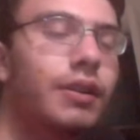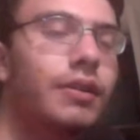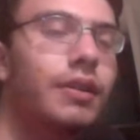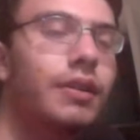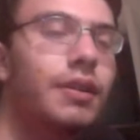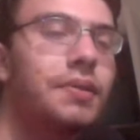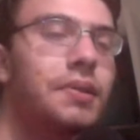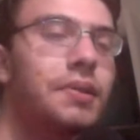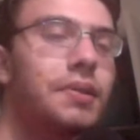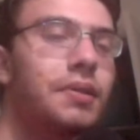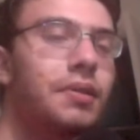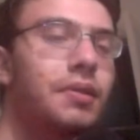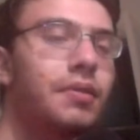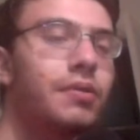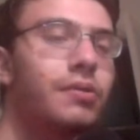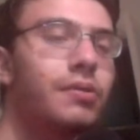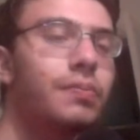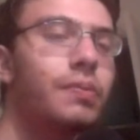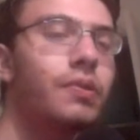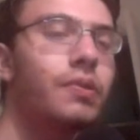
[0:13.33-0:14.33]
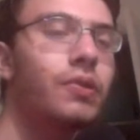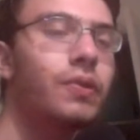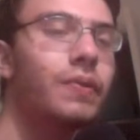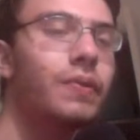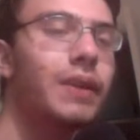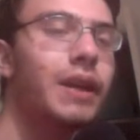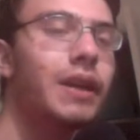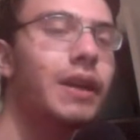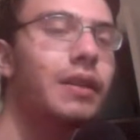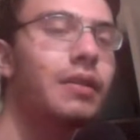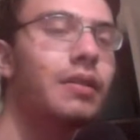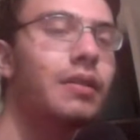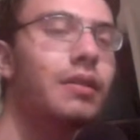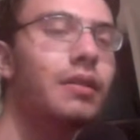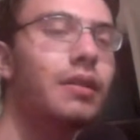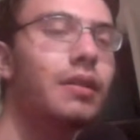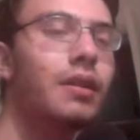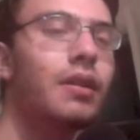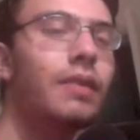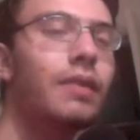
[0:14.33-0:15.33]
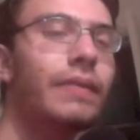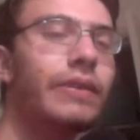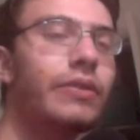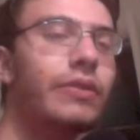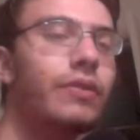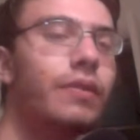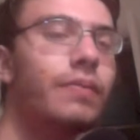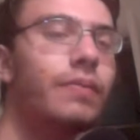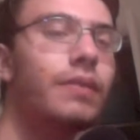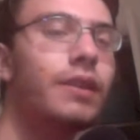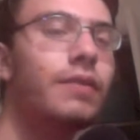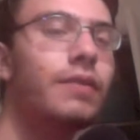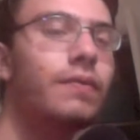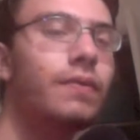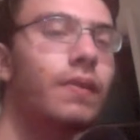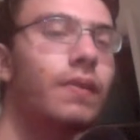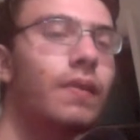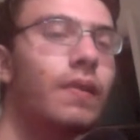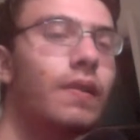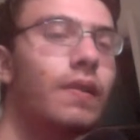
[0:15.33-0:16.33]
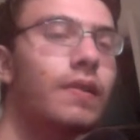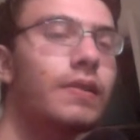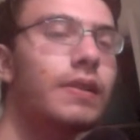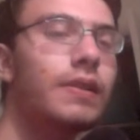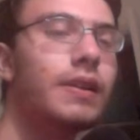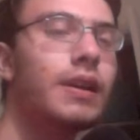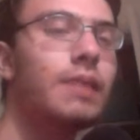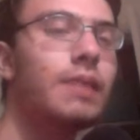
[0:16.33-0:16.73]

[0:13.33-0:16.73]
This is another Sports Fan 1100 update vlog,